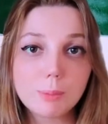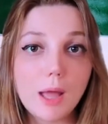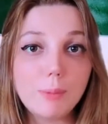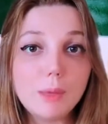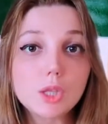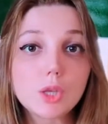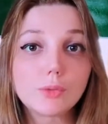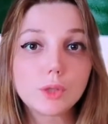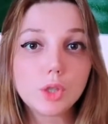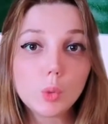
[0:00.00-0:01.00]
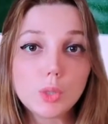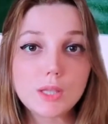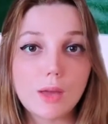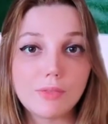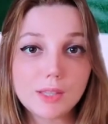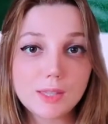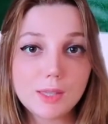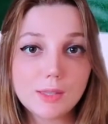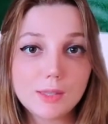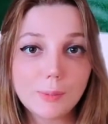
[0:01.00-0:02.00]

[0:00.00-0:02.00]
by means of two suffixes.